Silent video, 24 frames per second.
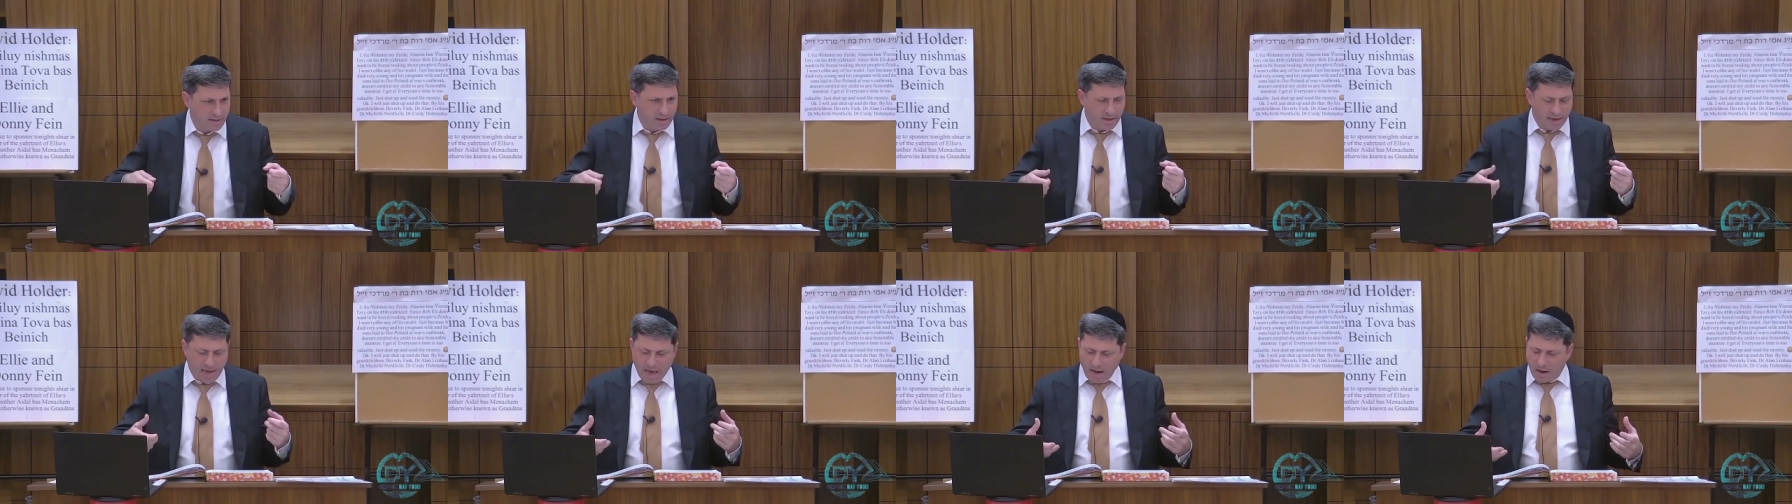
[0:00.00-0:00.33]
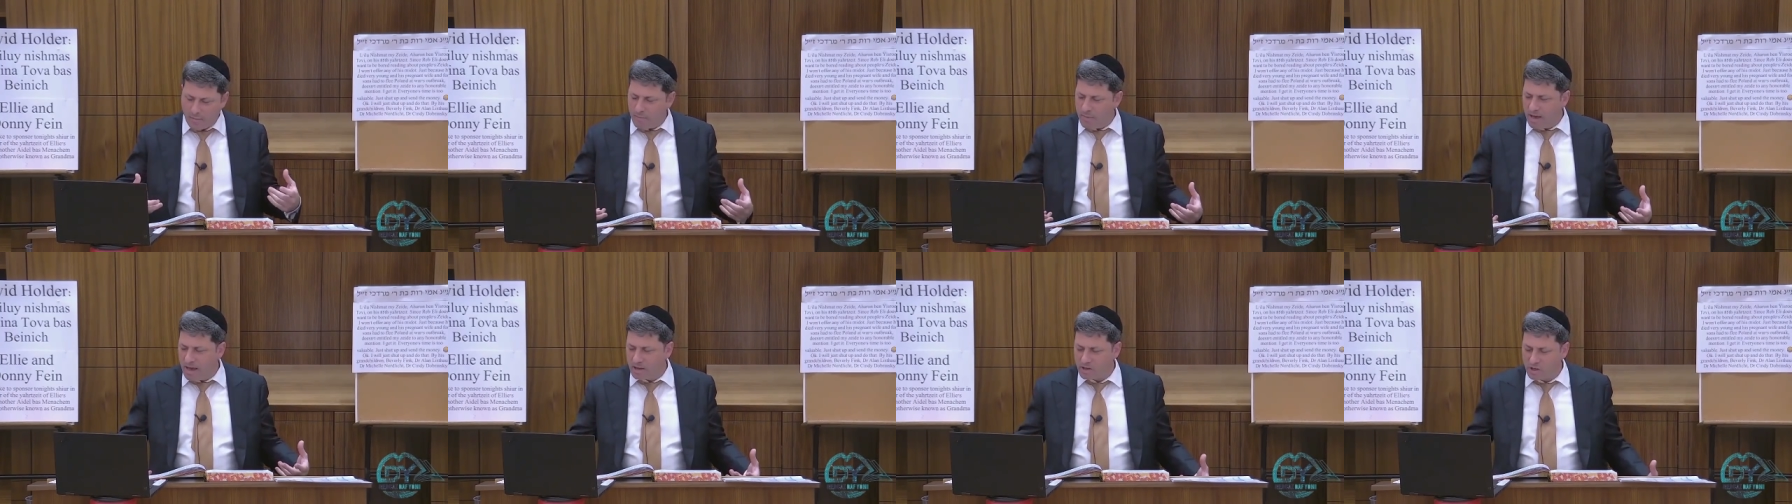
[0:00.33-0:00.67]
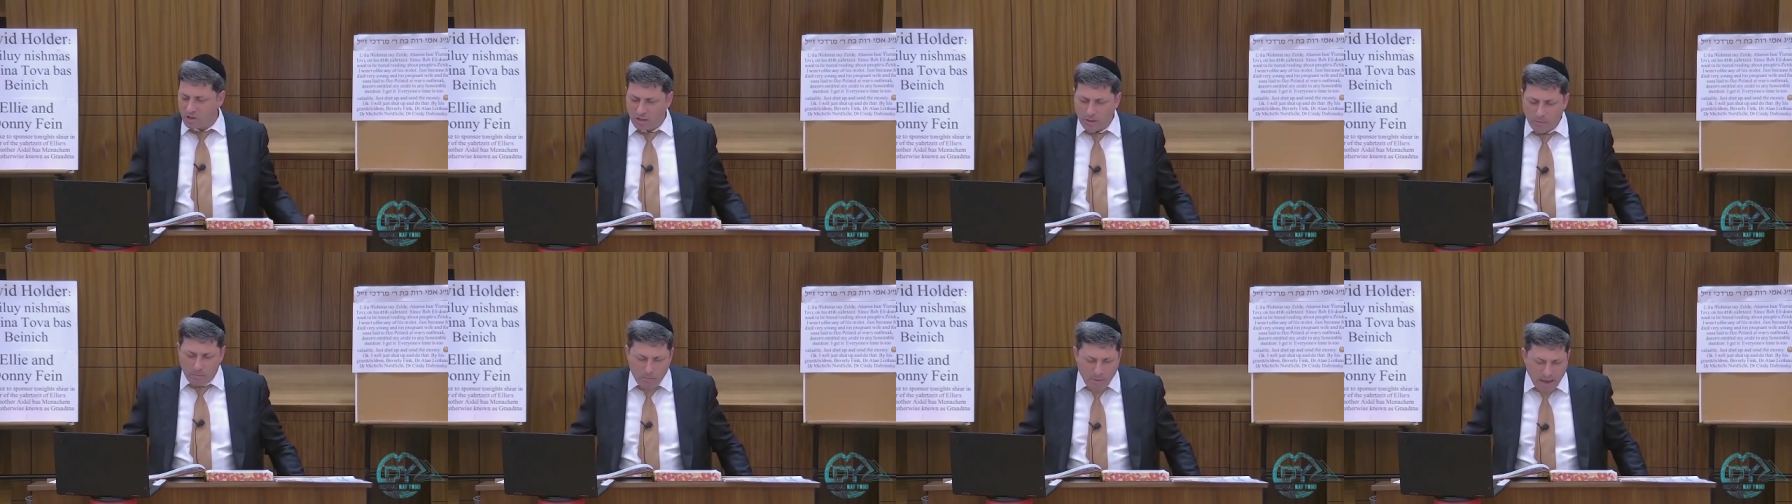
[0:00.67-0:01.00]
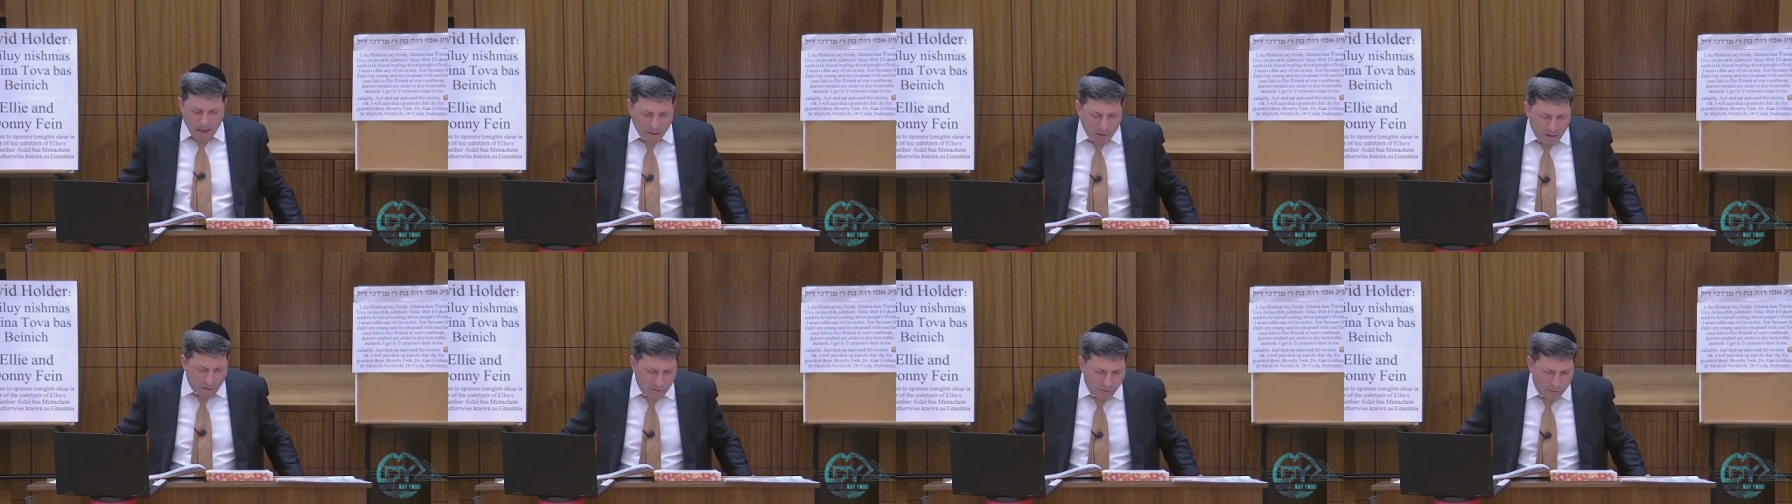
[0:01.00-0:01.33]
You can't imagine the
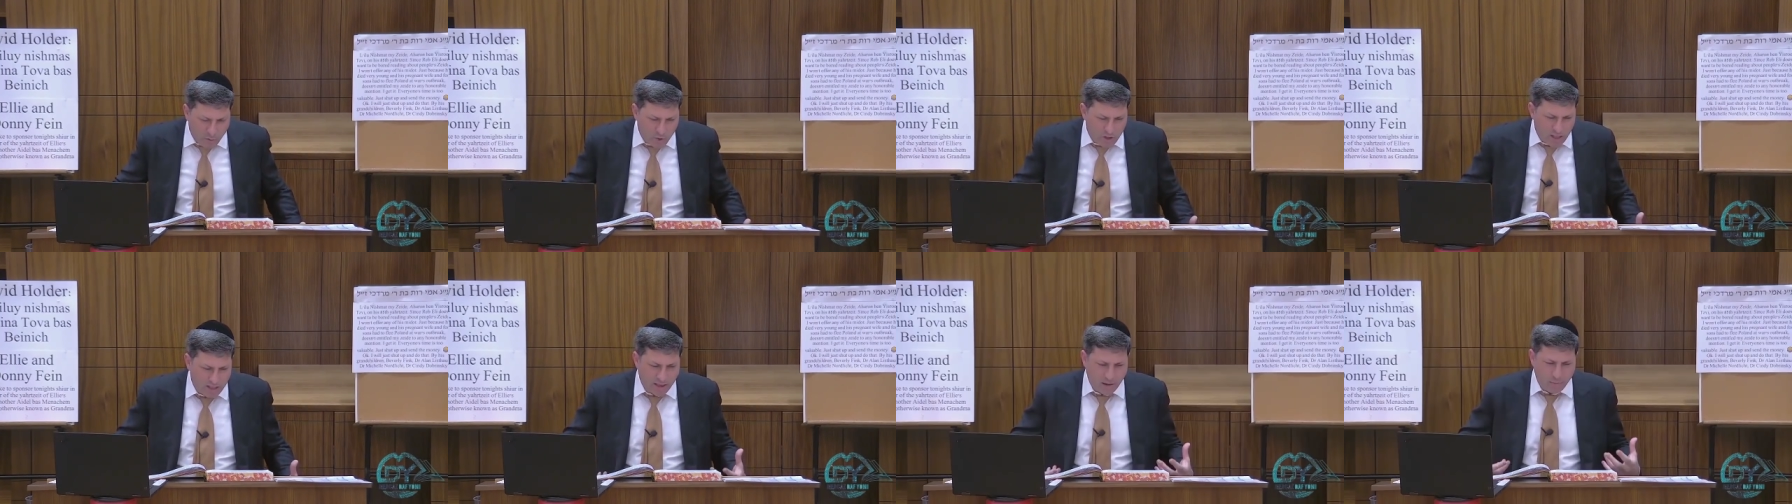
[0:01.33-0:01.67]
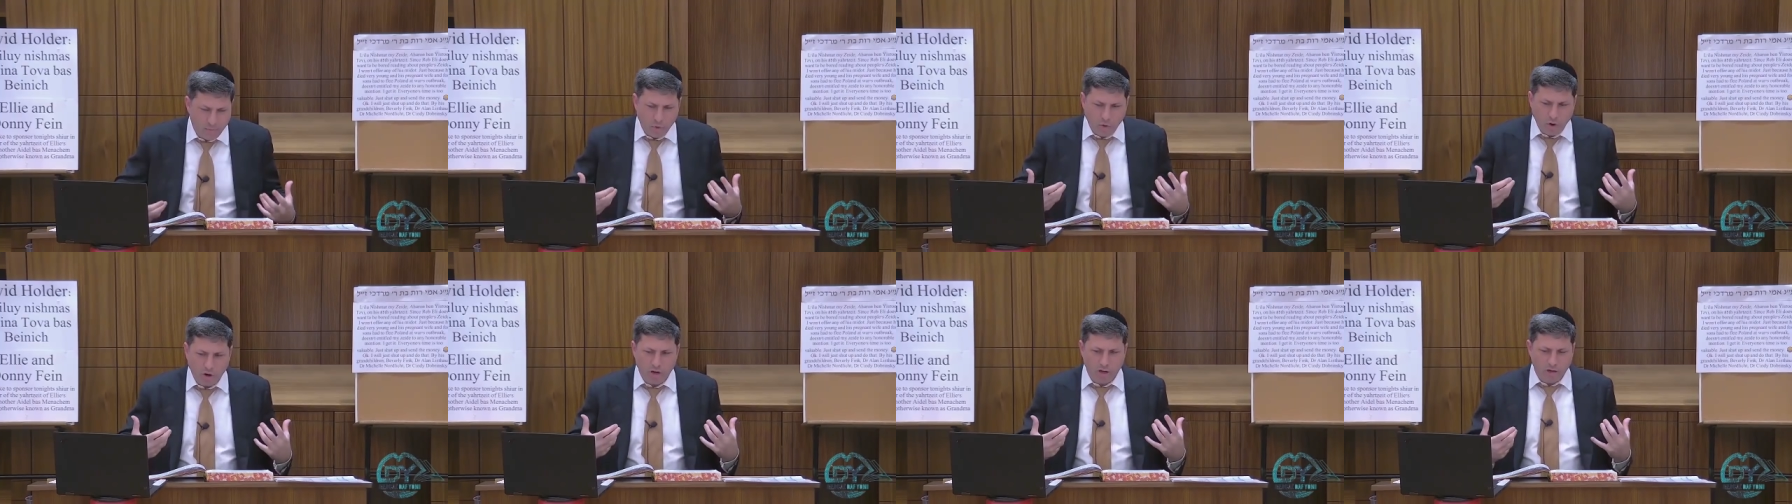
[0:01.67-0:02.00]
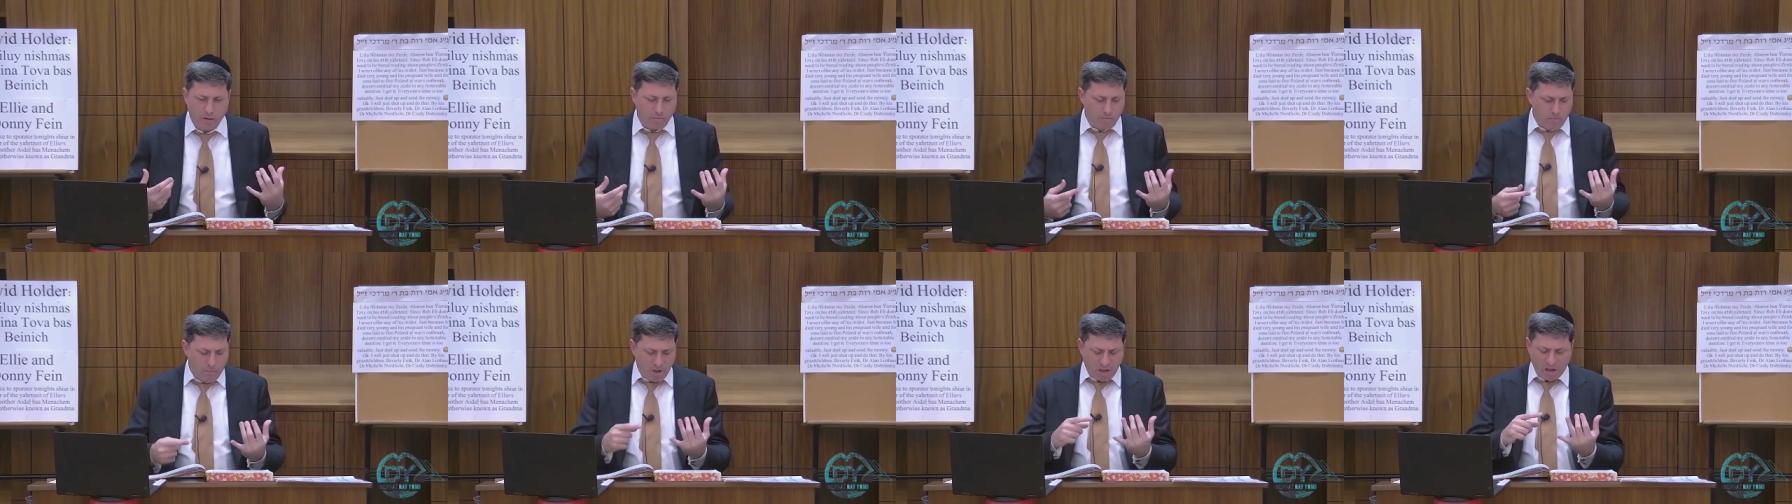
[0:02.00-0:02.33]
amount of food that they brought in.